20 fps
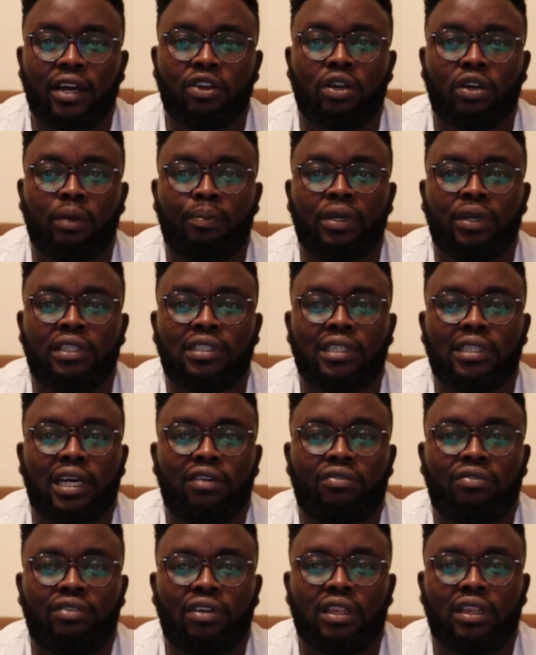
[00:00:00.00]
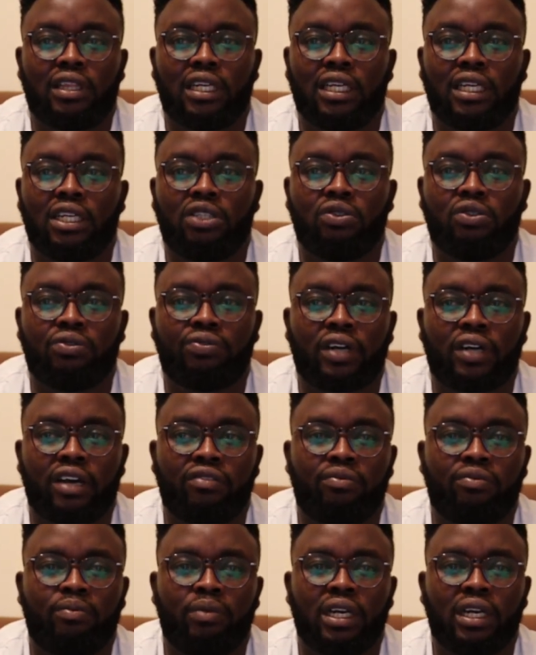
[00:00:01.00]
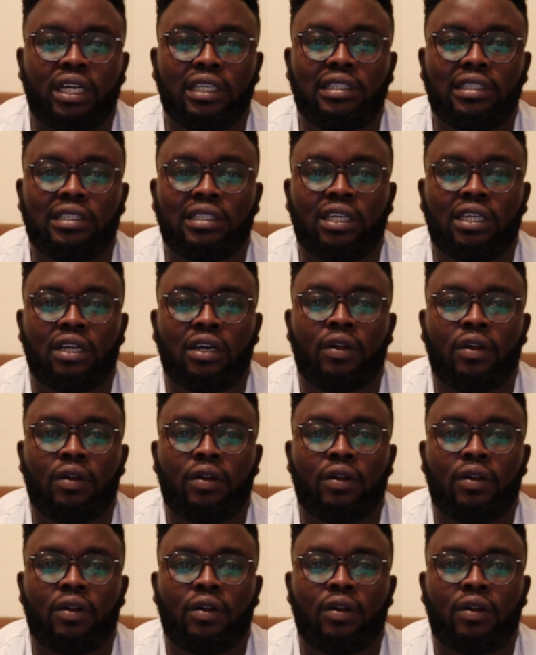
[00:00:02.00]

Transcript: repeat every 3 to 5 minutes.